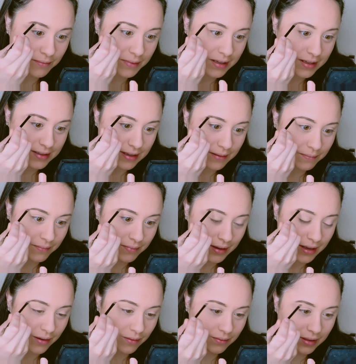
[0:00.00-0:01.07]
because I
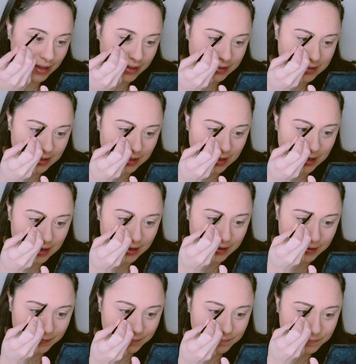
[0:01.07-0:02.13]
don't like to lie.